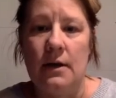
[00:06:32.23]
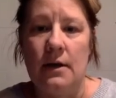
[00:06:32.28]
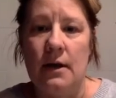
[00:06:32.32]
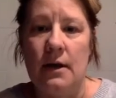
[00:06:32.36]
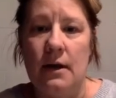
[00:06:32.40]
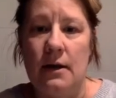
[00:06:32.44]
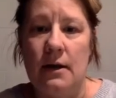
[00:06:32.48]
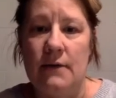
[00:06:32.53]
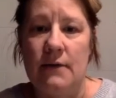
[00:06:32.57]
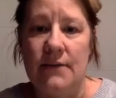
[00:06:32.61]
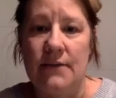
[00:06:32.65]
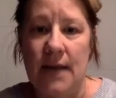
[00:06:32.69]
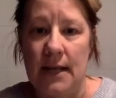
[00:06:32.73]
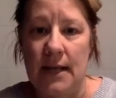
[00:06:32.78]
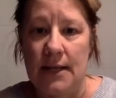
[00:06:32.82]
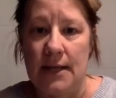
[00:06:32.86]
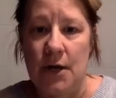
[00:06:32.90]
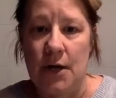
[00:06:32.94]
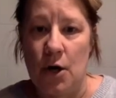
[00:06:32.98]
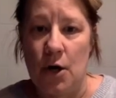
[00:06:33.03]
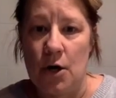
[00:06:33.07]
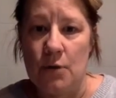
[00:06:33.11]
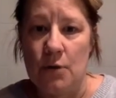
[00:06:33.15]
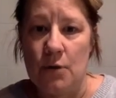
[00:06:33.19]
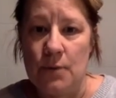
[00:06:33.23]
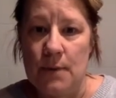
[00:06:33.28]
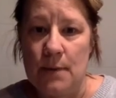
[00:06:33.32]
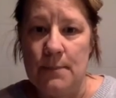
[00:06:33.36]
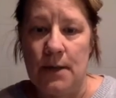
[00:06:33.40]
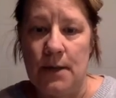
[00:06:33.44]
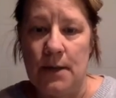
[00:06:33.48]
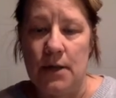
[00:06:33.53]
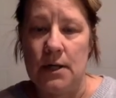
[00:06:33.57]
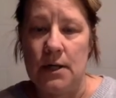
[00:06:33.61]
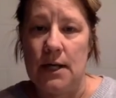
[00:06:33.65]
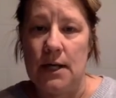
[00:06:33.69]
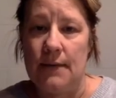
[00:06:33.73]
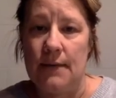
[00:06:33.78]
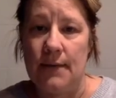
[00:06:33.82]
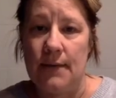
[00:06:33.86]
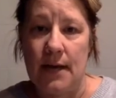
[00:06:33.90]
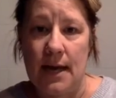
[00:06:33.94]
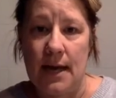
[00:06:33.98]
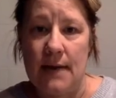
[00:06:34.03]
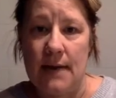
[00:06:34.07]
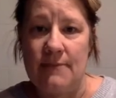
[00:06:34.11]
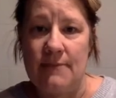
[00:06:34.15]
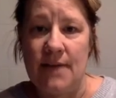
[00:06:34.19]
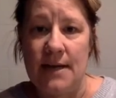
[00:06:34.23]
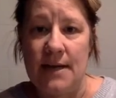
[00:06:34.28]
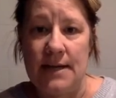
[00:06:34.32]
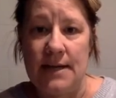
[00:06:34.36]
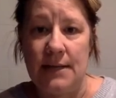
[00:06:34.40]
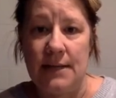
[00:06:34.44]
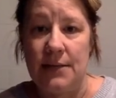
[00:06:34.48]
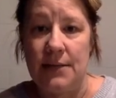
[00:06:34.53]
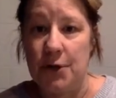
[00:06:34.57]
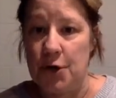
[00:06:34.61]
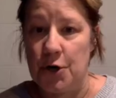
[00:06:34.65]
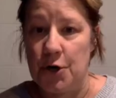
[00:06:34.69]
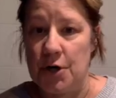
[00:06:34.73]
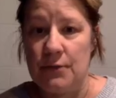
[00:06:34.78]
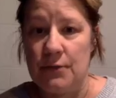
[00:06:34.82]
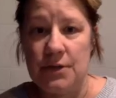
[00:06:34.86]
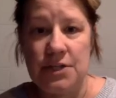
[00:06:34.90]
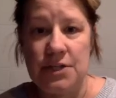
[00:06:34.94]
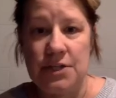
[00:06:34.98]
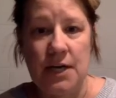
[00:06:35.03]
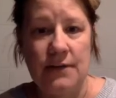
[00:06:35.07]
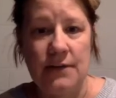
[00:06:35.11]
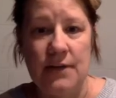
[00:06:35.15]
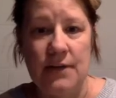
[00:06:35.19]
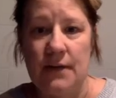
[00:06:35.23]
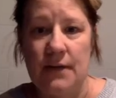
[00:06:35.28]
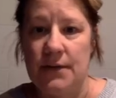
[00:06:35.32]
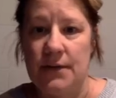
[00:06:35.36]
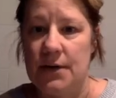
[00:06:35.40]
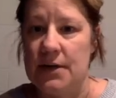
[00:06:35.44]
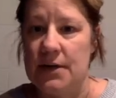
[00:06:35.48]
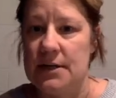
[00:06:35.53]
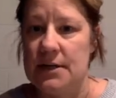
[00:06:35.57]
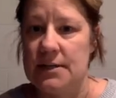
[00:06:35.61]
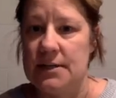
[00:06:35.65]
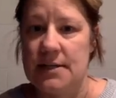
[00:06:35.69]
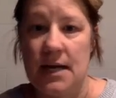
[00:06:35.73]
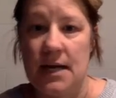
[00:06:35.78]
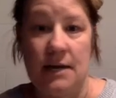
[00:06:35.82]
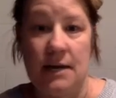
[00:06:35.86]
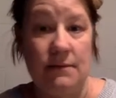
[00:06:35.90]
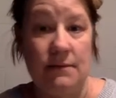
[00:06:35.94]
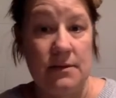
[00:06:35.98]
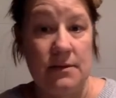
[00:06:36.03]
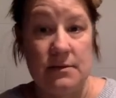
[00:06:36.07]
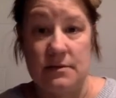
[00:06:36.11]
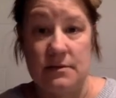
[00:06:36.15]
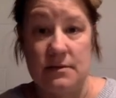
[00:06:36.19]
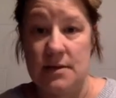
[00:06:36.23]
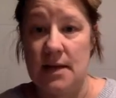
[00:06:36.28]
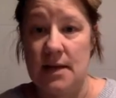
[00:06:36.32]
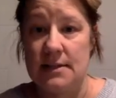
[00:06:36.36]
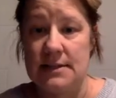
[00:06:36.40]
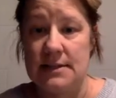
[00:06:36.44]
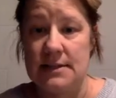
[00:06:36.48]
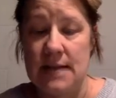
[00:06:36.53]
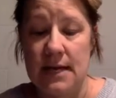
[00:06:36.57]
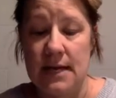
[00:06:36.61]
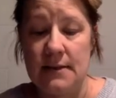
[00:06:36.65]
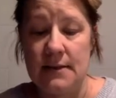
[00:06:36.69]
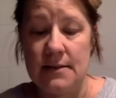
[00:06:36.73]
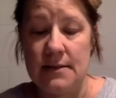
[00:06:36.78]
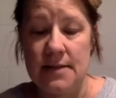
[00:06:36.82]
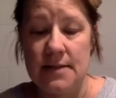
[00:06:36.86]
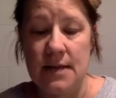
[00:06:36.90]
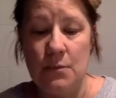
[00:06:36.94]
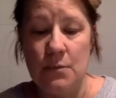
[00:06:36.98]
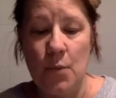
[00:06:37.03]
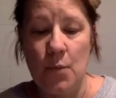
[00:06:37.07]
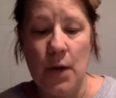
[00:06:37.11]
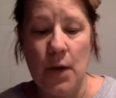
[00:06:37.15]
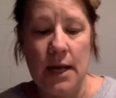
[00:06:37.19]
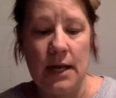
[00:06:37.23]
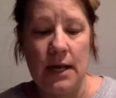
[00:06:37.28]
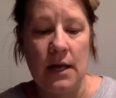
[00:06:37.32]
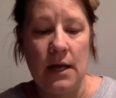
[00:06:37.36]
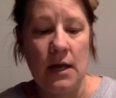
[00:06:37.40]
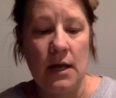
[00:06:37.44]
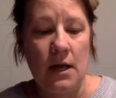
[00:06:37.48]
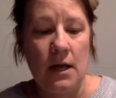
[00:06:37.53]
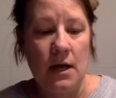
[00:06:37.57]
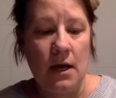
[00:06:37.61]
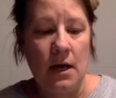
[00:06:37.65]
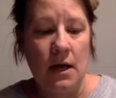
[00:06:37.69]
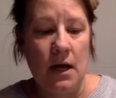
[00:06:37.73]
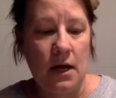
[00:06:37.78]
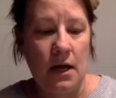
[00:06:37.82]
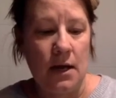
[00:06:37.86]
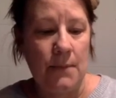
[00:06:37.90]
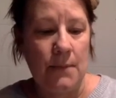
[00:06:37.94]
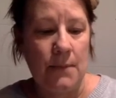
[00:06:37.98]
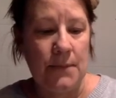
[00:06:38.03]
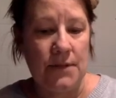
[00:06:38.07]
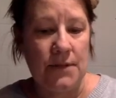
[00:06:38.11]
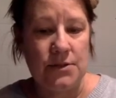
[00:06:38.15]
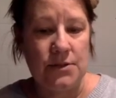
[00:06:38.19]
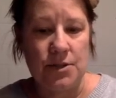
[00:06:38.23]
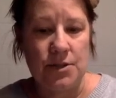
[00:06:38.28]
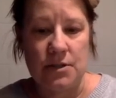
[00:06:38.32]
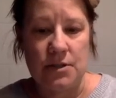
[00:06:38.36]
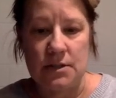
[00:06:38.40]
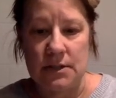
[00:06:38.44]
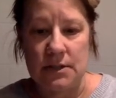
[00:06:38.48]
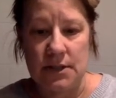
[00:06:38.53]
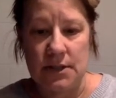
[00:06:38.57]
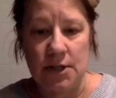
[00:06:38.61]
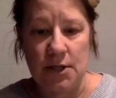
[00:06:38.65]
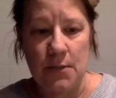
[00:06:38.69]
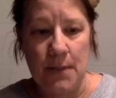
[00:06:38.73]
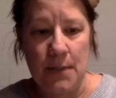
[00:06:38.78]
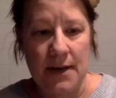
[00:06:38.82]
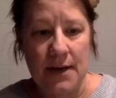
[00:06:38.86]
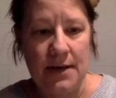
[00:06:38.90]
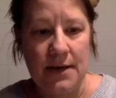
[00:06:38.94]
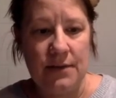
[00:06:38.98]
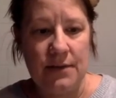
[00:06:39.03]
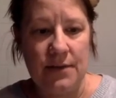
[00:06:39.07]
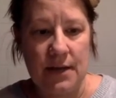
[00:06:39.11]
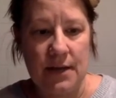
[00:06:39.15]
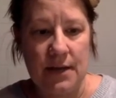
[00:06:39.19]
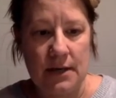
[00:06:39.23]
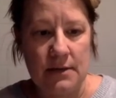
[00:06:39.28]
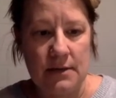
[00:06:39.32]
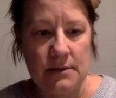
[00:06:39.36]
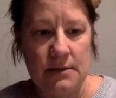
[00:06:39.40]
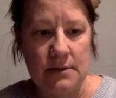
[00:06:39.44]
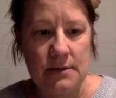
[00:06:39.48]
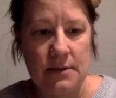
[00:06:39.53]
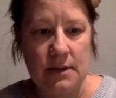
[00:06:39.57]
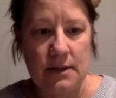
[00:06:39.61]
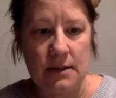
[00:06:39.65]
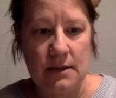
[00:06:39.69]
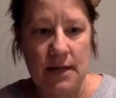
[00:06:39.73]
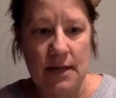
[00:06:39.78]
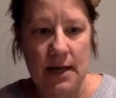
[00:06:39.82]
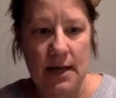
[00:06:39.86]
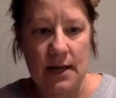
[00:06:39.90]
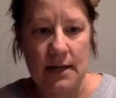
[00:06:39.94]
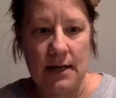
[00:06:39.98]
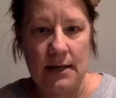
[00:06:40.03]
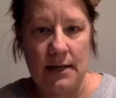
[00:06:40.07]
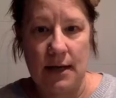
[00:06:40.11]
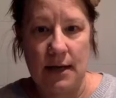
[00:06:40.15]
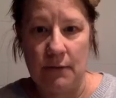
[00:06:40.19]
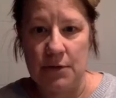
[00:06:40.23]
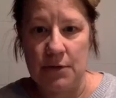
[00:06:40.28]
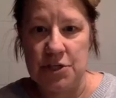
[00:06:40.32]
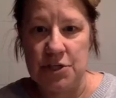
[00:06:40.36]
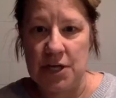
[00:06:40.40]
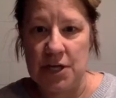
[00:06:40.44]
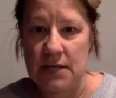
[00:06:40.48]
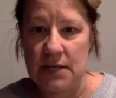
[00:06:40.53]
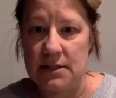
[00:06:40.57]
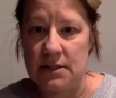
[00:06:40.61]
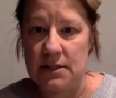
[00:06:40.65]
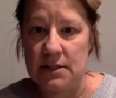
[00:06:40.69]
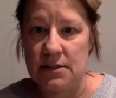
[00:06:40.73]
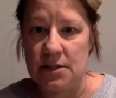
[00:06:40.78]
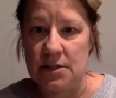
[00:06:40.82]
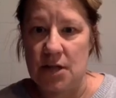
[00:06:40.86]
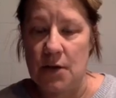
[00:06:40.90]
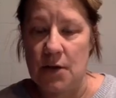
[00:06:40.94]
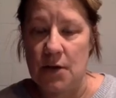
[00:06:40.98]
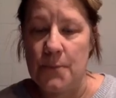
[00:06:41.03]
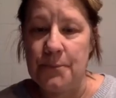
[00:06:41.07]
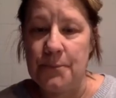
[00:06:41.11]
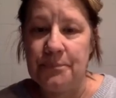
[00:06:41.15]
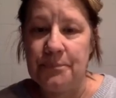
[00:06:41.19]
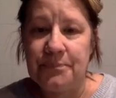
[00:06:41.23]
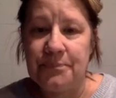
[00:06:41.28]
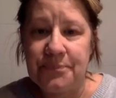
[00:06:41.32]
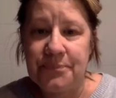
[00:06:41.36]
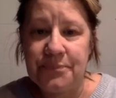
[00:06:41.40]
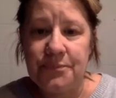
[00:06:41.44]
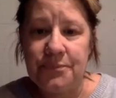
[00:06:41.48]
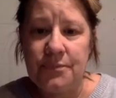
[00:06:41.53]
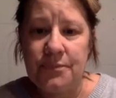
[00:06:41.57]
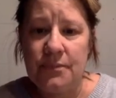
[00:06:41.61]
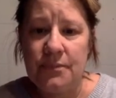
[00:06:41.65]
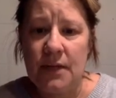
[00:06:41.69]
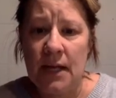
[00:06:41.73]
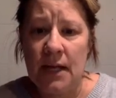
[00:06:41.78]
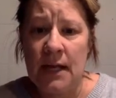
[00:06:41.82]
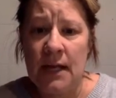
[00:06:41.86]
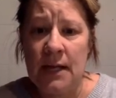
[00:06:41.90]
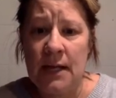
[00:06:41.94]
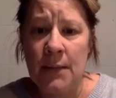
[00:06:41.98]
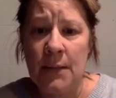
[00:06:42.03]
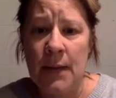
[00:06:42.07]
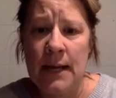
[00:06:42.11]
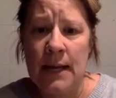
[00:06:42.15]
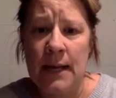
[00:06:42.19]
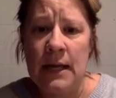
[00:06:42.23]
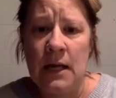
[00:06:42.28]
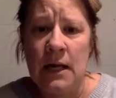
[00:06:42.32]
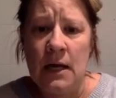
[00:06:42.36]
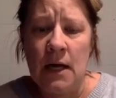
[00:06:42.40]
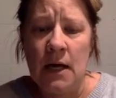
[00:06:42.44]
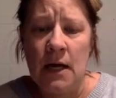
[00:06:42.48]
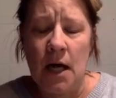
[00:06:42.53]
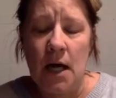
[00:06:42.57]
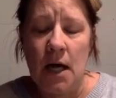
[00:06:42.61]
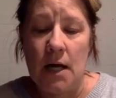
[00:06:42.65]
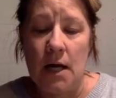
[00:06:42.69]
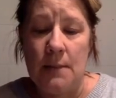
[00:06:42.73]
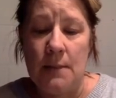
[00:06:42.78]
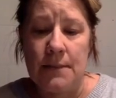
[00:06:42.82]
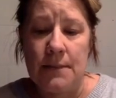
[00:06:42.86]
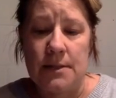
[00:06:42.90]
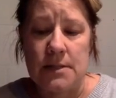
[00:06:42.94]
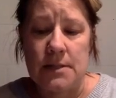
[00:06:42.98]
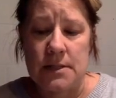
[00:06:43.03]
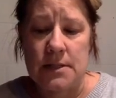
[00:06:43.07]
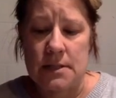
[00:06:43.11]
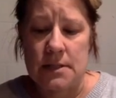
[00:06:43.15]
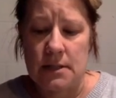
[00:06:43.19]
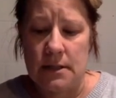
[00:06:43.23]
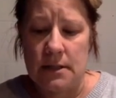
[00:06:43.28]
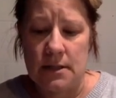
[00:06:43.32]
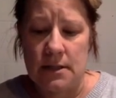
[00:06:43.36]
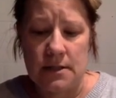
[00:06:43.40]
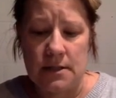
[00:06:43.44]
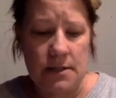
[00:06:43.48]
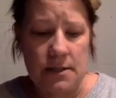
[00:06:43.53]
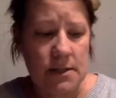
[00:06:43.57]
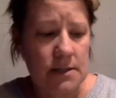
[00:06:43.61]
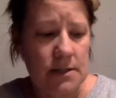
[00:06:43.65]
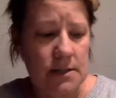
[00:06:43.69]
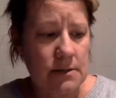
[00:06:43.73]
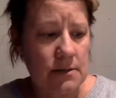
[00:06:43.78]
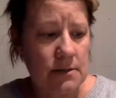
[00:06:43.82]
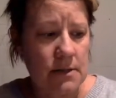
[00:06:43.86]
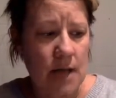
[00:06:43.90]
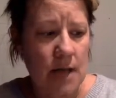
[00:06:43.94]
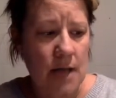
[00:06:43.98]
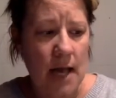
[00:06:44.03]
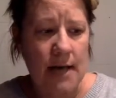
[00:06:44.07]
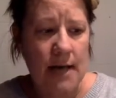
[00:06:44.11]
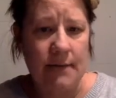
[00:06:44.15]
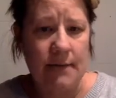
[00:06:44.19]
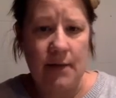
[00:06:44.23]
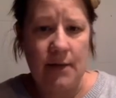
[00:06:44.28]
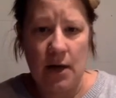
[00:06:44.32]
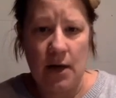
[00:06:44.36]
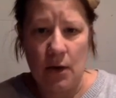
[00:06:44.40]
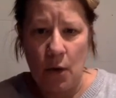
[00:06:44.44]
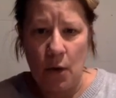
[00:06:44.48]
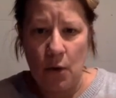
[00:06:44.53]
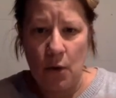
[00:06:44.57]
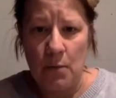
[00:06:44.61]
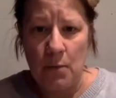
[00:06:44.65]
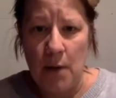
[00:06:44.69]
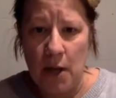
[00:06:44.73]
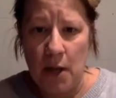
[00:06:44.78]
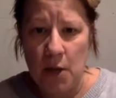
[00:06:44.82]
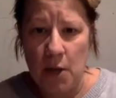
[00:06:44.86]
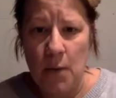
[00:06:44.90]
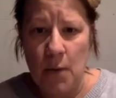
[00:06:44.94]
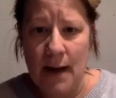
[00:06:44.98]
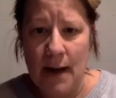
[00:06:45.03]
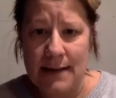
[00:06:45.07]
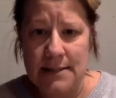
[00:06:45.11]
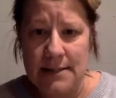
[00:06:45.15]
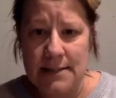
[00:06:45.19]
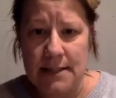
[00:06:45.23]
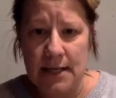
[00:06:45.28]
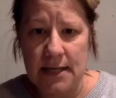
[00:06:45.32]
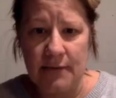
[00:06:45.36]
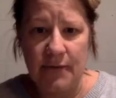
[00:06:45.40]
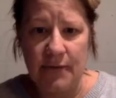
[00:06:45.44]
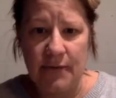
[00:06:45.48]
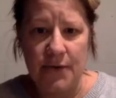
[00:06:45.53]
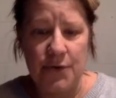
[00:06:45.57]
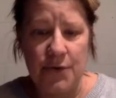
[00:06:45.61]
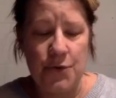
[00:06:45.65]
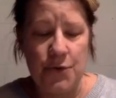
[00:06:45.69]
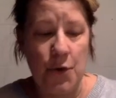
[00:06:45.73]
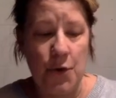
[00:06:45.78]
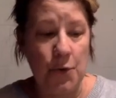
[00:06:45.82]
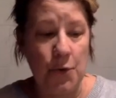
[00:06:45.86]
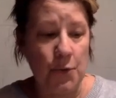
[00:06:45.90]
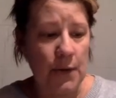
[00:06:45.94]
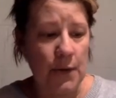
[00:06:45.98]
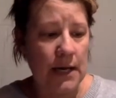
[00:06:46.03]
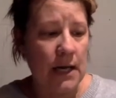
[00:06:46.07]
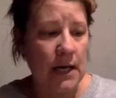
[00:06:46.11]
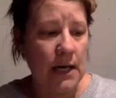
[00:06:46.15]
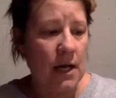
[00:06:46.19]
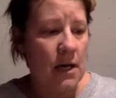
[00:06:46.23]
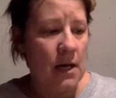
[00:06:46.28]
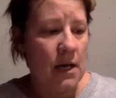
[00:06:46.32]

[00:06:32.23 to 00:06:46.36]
of Kelly R. Rumbaugh and they can't find it. They're going to reject that. They're going to say this is not signed the same way. It's just little petty things that get rejected. So anyway, this is kind of a whole ball of wax thing for the notary.